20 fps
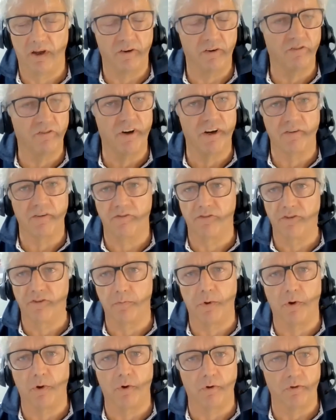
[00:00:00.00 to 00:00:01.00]
great
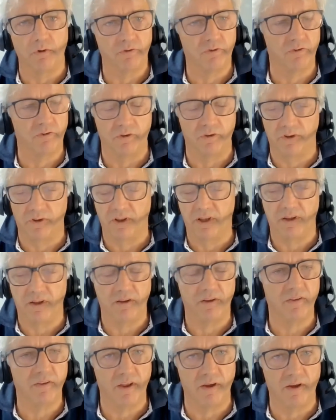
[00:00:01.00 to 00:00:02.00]
reports on
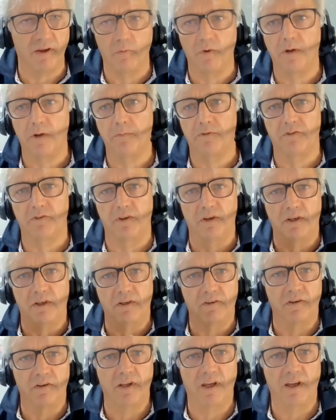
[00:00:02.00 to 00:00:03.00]
their
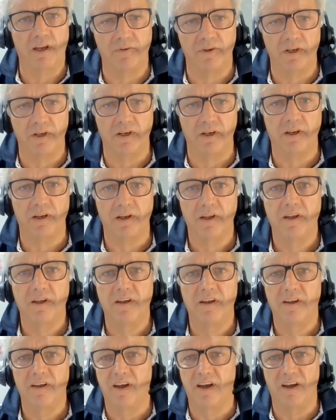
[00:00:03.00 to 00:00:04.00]
website and having
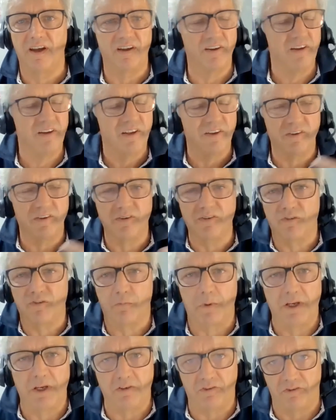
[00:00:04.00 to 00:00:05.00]
doing
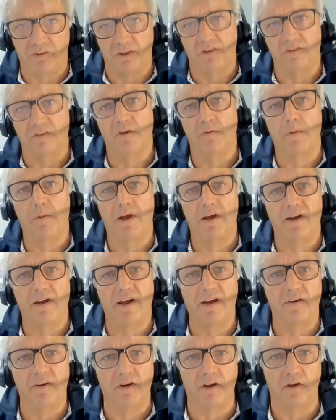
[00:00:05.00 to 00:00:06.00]
speeches about
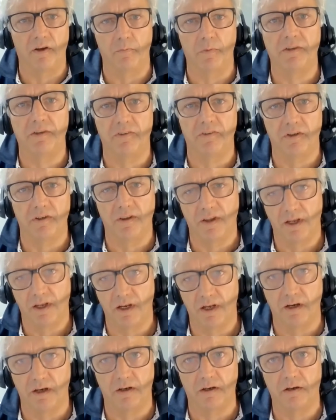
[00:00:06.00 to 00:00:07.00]
how committed they
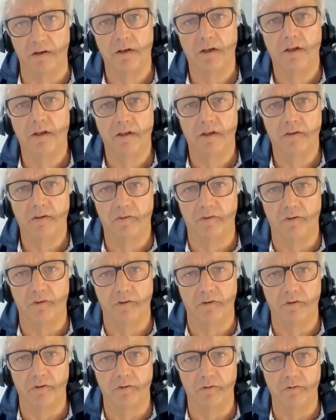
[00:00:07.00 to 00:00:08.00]
are
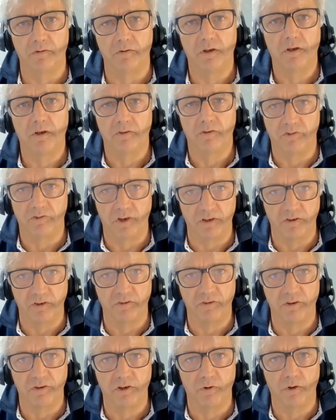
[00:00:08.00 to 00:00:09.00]
to
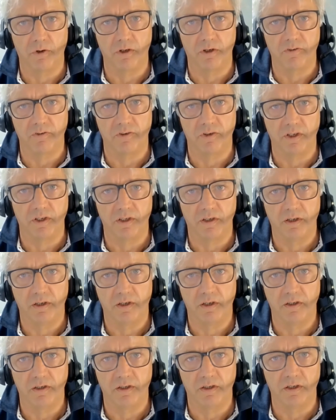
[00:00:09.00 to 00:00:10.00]
gender equality
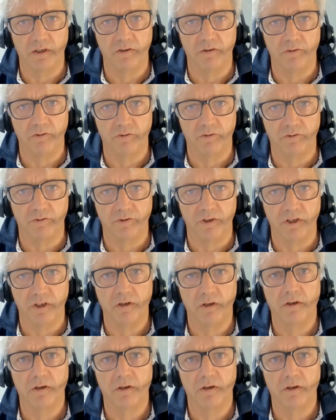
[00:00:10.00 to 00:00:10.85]
in the industry.